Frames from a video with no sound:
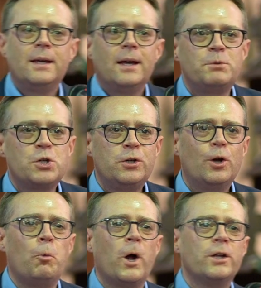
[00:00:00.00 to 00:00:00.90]
I'm sure
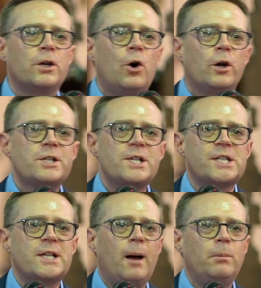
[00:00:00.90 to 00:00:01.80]
you're aware that God has
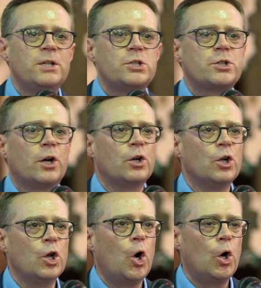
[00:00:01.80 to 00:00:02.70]
established
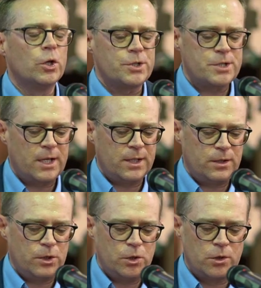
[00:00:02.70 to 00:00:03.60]
certain laws
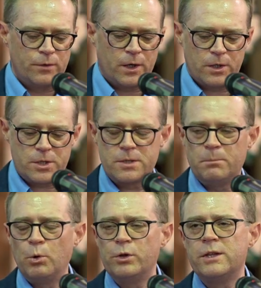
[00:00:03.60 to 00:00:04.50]
in the universe,
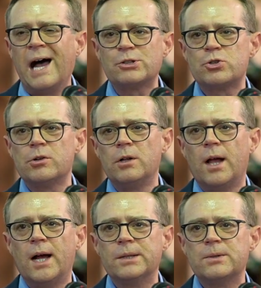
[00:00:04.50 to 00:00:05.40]
both
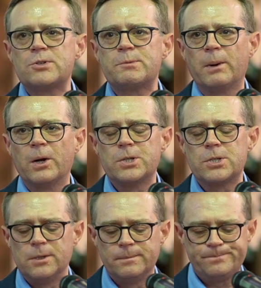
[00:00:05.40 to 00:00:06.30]
natural and
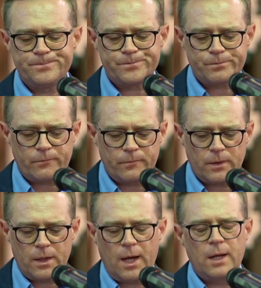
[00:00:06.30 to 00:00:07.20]
spiritual.
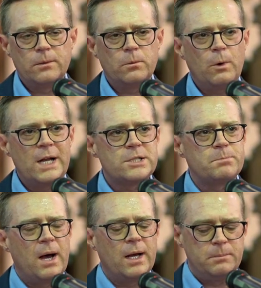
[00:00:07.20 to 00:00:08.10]
And
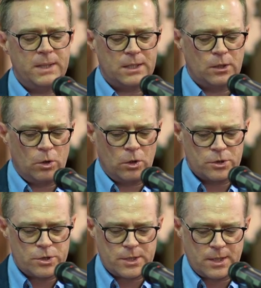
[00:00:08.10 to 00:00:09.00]
whilst man-made
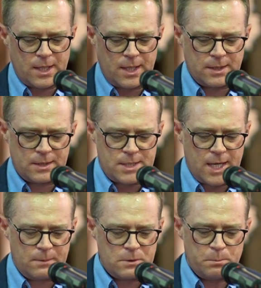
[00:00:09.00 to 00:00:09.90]
laws can at
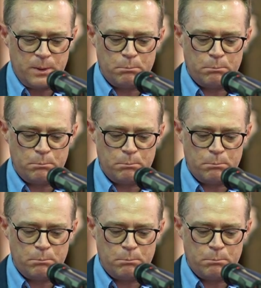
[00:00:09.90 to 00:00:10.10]
times be